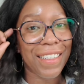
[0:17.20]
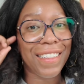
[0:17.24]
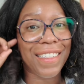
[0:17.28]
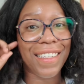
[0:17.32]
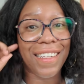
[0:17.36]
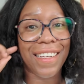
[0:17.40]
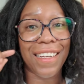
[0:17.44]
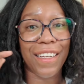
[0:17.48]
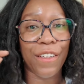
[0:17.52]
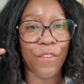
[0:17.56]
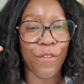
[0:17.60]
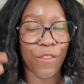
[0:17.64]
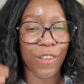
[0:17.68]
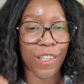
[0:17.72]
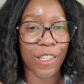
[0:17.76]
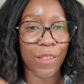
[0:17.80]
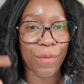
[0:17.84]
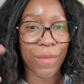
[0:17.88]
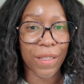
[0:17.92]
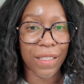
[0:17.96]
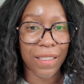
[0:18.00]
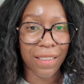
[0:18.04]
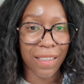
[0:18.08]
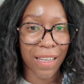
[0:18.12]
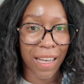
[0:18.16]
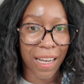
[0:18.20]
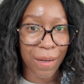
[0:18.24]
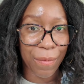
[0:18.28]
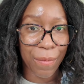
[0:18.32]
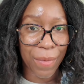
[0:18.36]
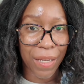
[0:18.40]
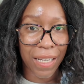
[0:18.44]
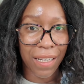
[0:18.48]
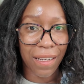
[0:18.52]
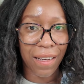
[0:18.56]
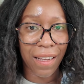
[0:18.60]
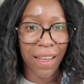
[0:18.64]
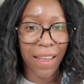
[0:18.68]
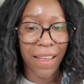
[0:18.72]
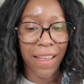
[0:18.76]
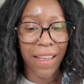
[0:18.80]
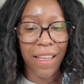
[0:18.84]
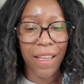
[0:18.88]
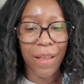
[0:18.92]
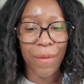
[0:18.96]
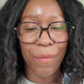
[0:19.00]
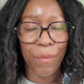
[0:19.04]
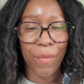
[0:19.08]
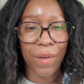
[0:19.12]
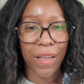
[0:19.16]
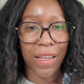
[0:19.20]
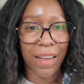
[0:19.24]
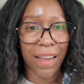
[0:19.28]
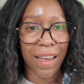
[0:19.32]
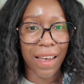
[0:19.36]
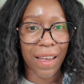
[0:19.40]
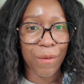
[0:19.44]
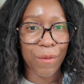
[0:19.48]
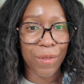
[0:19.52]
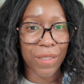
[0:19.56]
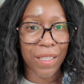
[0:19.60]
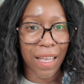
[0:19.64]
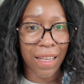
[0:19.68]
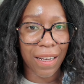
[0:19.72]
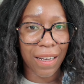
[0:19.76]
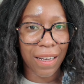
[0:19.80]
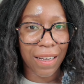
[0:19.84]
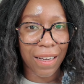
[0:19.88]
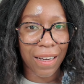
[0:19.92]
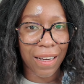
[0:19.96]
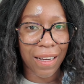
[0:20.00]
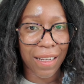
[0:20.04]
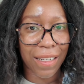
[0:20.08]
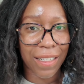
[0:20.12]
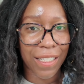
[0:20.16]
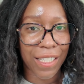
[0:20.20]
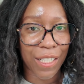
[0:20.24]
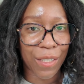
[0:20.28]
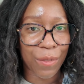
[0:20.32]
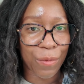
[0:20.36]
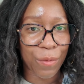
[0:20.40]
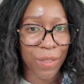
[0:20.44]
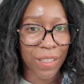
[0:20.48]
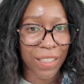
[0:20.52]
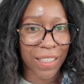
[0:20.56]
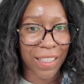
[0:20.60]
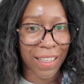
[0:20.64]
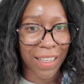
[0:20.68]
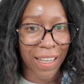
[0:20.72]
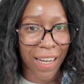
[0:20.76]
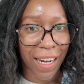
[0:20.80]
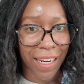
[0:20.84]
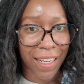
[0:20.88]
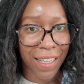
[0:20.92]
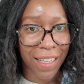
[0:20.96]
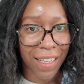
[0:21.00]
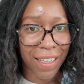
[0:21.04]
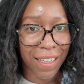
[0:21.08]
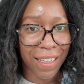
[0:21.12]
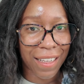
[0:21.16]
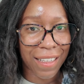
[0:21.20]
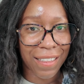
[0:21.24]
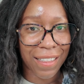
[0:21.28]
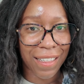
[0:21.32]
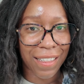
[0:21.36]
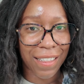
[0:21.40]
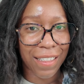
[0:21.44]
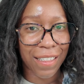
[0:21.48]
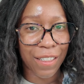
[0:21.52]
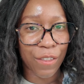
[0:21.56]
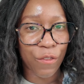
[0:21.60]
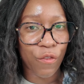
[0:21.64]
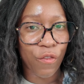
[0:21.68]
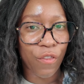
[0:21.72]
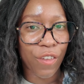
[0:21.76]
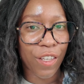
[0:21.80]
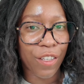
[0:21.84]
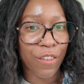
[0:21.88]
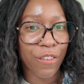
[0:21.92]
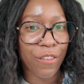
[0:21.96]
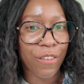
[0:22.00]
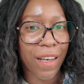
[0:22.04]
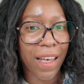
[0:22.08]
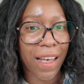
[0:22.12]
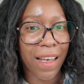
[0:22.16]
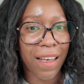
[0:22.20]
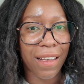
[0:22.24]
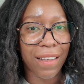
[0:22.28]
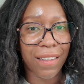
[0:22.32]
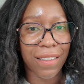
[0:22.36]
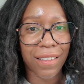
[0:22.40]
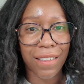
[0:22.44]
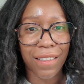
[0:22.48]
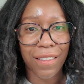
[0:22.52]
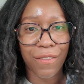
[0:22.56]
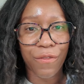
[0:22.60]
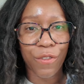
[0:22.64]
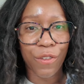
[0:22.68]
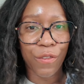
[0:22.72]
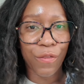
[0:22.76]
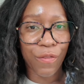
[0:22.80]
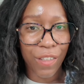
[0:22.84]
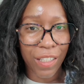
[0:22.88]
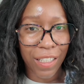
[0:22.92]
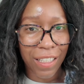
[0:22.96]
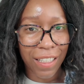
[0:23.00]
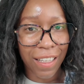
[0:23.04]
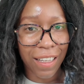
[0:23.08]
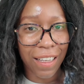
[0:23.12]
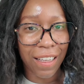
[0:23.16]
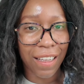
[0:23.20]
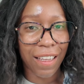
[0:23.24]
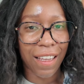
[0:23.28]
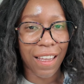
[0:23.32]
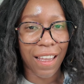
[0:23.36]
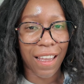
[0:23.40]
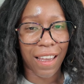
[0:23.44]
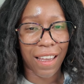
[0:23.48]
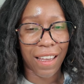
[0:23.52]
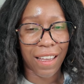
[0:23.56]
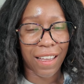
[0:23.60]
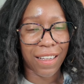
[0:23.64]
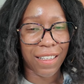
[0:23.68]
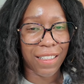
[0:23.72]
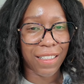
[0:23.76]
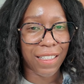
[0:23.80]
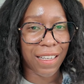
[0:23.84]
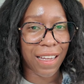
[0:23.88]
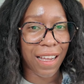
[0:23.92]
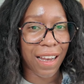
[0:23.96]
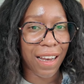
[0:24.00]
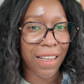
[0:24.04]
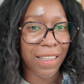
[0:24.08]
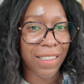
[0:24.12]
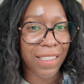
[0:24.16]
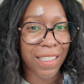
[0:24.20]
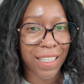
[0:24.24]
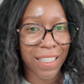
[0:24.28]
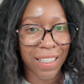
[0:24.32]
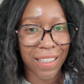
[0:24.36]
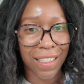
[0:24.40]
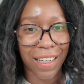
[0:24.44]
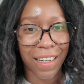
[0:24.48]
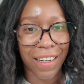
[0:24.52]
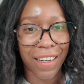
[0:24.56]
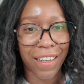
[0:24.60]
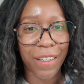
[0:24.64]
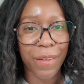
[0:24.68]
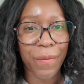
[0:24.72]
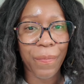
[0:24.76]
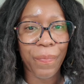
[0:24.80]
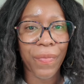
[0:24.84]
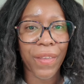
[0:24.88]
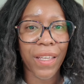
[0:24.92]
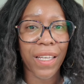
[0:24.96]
did film a segment, but I was editing and didn't really like it because it didn't feel as fulfilling and not as clear.